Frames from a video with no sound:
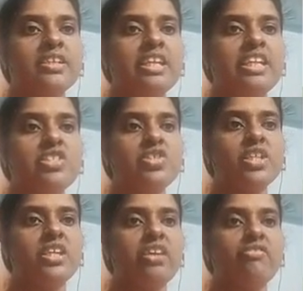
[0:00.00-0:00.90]
each
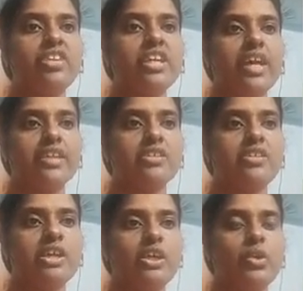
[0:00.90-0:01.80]
and every character
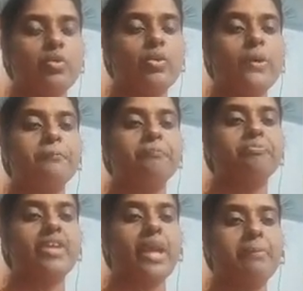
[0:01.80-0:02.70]
into a
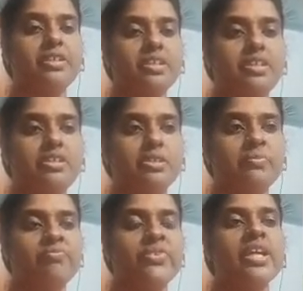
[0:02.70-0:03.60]
capital letter
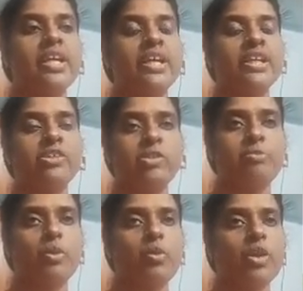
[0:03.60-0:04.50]
and it will
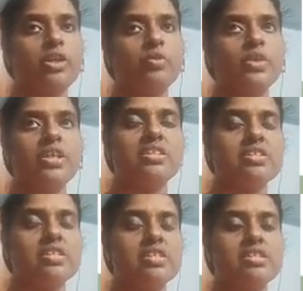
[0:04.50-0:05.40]
provide you a
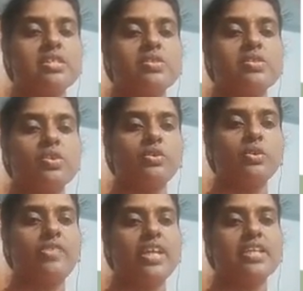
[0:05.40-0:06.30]
results. So
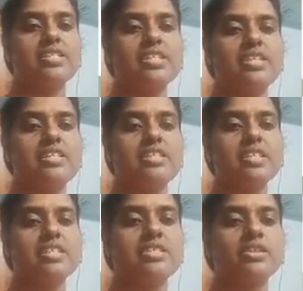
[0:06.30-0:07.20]
we can see the
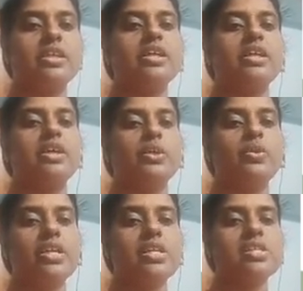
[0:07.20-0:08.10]
result
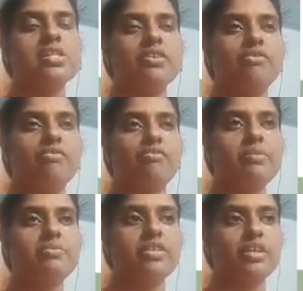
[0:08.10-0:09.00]
UCase
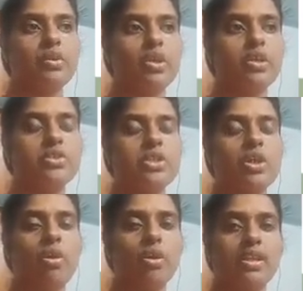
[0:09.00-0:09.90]
web technology,
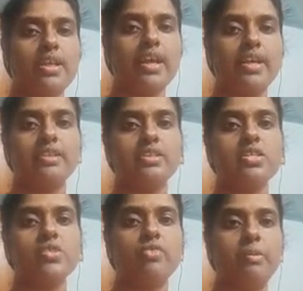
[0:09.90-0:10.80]
all the
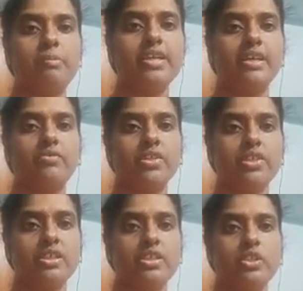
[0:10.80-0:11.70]
characters will be
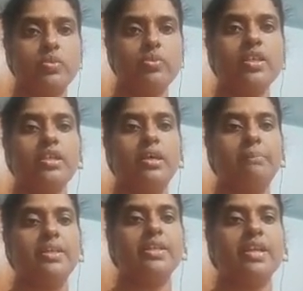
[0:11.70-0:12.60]
converted into an
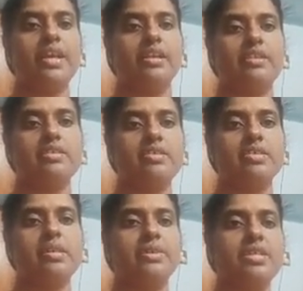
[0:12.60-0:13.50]

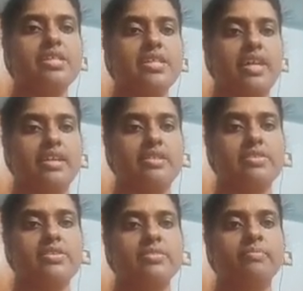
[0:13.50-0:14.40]
uppercase characters.